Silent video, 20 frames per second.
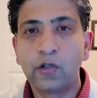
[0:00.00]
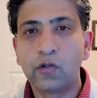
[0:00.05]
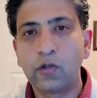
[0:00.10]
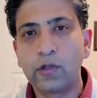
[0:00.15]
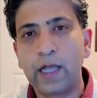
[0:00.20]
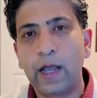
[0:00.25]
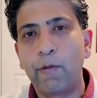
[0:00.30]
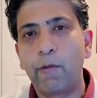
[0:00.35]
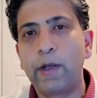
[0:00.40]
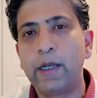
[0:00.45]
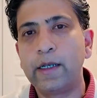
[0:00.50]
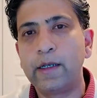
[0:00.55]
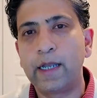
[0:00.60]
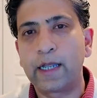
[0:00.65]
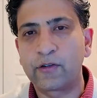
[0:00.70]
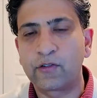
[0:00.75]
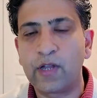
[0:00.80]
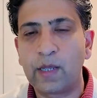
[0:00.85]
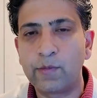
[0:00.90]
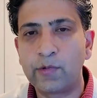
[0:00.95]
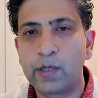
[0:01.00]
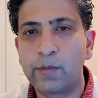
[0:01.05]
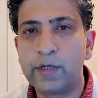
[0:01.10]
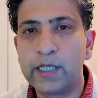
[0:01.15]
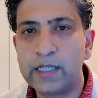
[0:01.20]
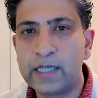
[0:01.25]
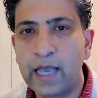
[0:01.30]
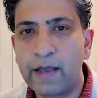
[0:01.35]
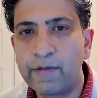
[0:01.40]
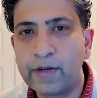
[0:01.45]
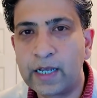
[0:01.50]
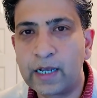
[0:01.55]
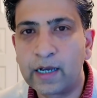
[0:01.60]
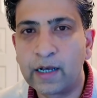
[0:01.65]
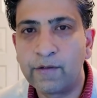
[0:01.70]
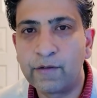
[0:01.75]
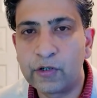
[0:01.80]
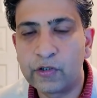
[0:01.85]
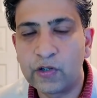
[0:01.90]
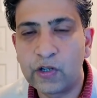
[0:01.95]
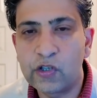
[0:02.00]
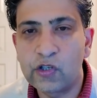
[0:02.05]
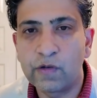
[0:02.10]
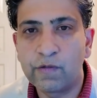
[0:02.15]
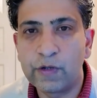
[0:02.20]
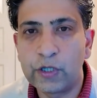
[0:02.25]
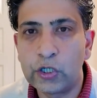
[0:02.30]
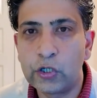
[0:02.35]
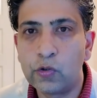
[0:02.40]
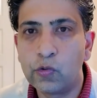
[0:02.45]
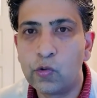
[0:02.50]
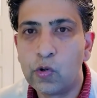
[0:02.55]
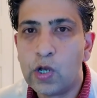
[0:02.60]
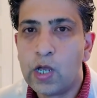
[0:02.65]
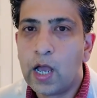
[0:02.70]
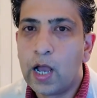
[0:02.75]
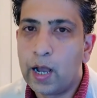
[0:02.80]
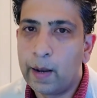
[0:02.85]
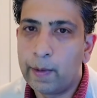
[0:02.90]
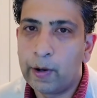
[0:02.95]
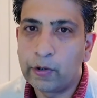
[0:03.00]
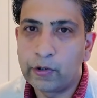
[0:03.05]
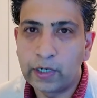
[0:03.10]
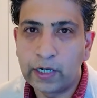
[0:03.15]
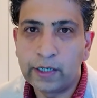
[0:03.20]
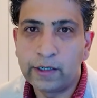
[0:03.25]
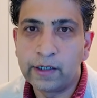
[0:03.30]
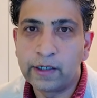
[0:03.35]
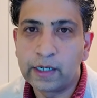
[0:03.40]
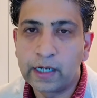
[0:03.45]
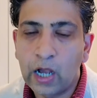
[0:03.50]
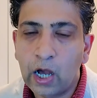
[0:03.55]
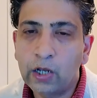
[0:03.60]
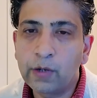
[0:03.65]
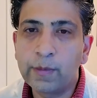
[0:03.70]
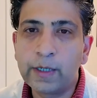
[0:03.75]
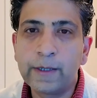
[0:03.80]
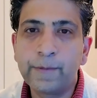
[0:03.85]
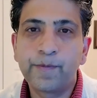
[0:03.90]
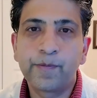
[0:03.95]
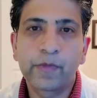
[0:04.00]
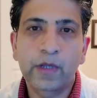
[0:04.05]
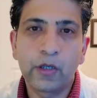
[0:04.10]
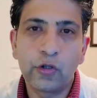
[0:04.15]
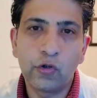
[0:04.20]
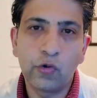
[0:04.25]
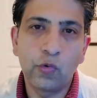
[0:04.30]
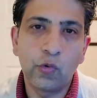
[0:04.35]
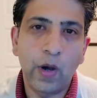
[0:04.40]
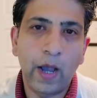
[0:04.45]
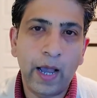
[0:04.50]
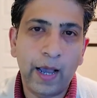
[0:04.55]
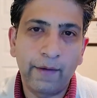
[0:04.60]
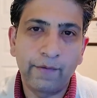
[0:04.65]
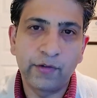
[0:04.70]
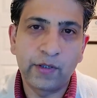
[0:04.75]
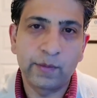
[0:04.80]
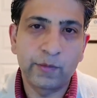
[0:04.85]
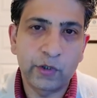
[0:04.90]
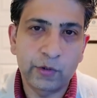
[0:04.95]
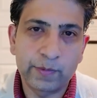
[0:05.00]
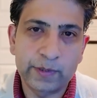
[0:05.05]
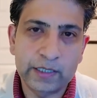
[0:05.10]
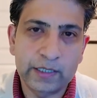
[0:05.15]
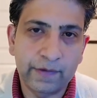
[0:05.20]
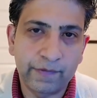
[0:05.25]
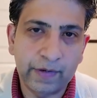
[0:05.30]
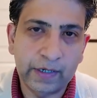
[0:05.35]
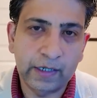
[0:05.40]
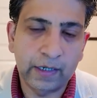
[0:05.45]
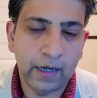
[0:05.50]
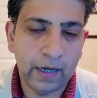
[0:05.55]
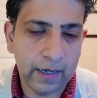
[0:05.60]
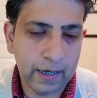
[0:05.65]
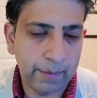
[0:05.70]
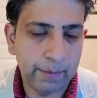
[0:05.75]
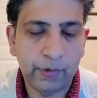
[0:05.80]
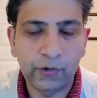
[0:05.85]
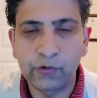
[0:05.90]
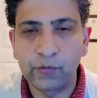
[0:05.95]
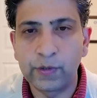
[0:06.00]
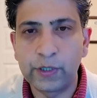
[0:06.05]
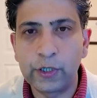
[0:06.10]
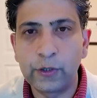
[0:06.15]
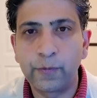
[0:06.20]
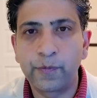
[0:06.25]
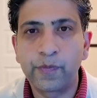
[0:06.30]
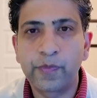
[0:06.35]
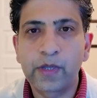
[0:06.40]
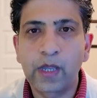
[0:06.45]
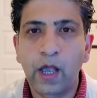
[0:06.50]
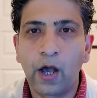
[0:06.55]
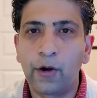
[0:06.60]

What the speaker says: So that way, next time somebody is having a conversation with you about Indian economy, you have some specific numbers with you.